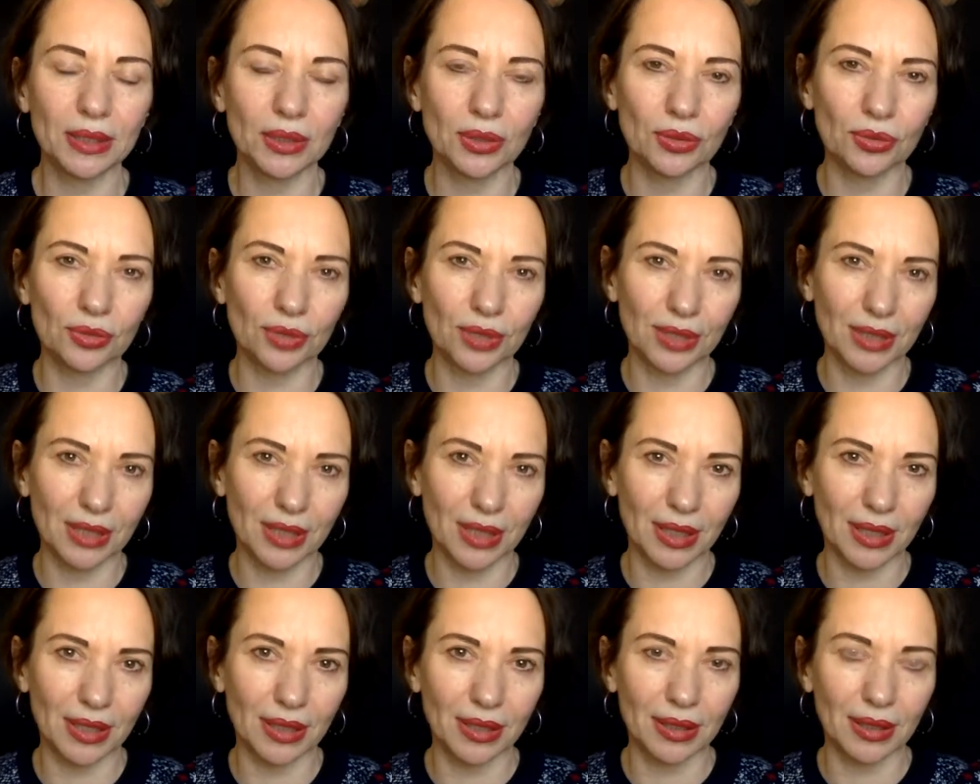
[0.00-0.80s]
green
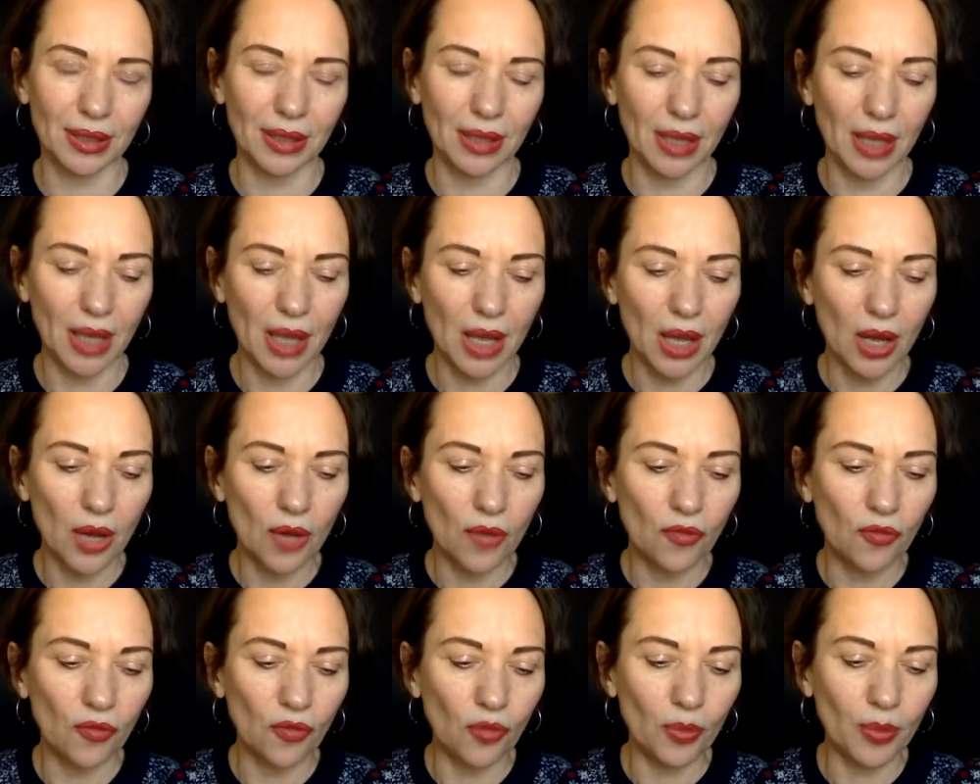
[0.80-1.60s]
color
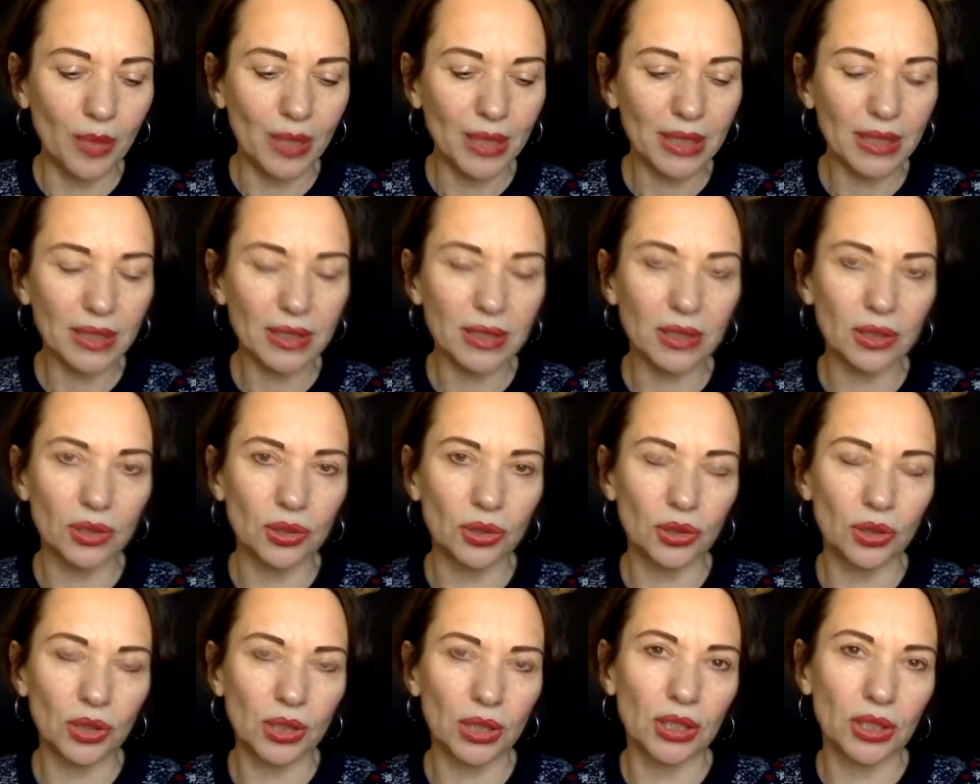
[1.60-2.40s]
for many
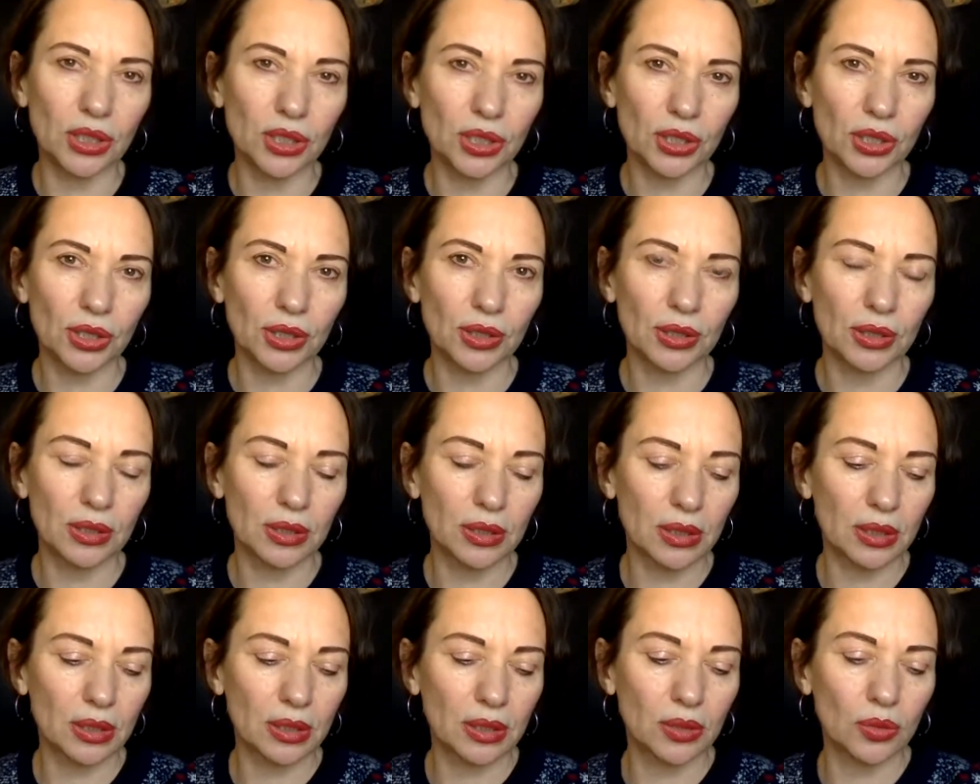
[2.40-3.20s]

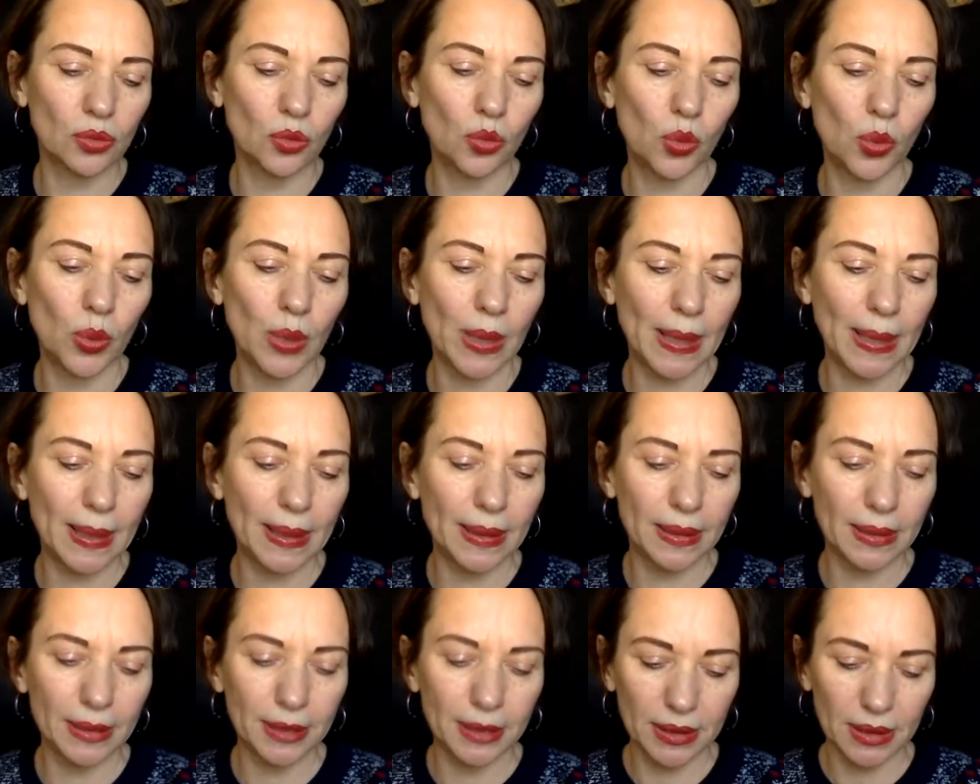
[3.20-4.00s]
situations
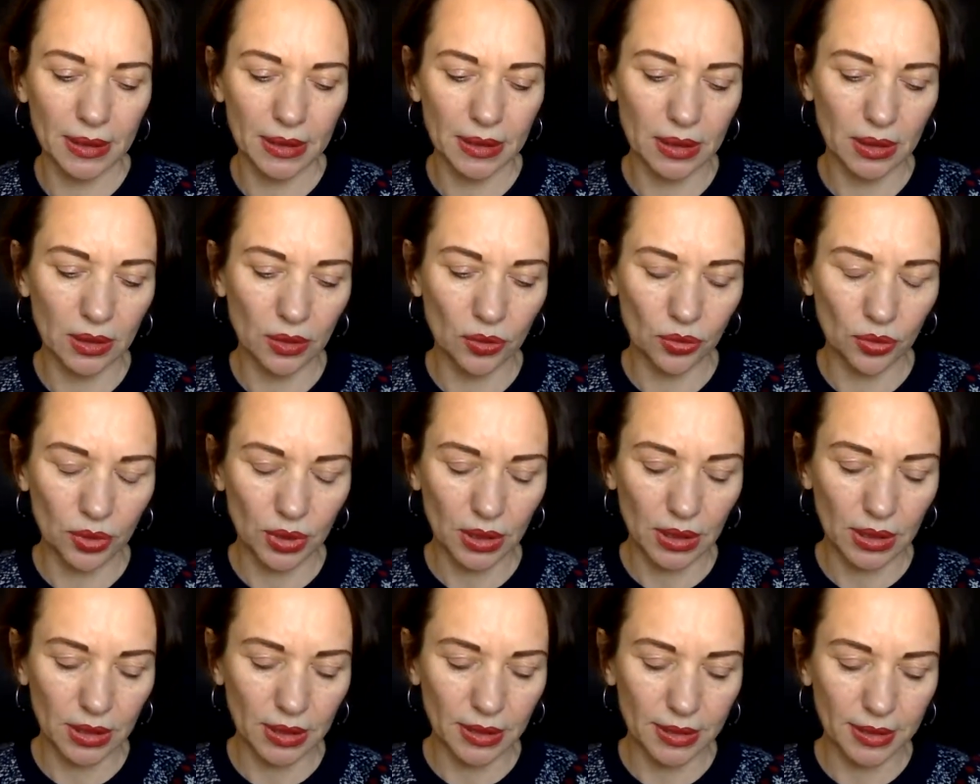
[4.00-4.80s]
when there
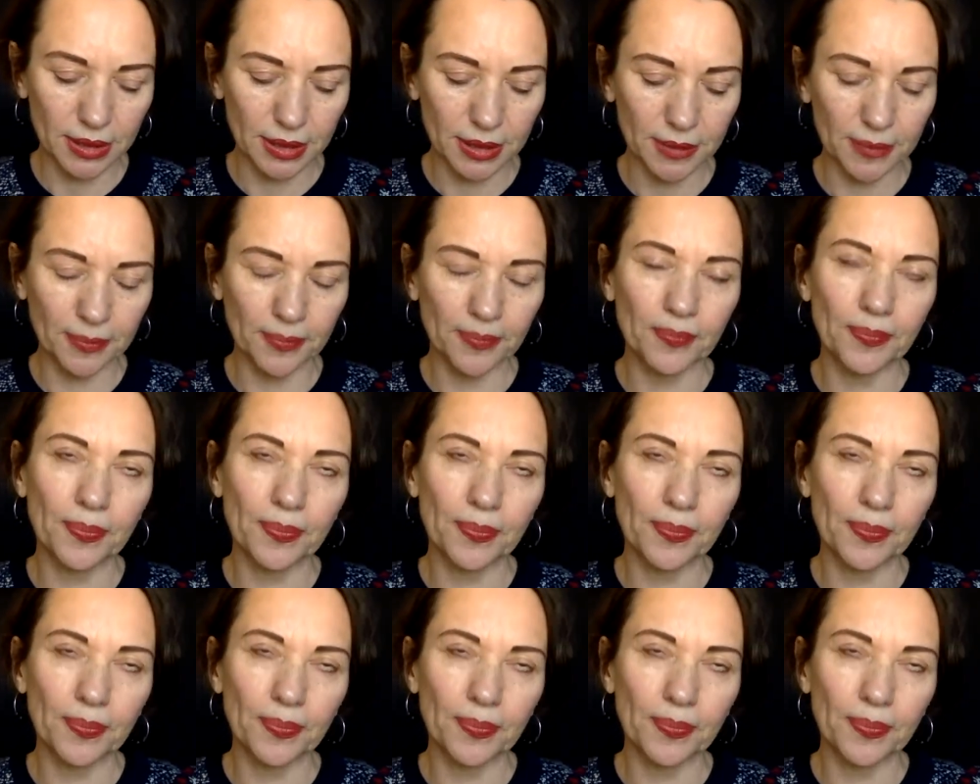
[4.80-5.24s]
is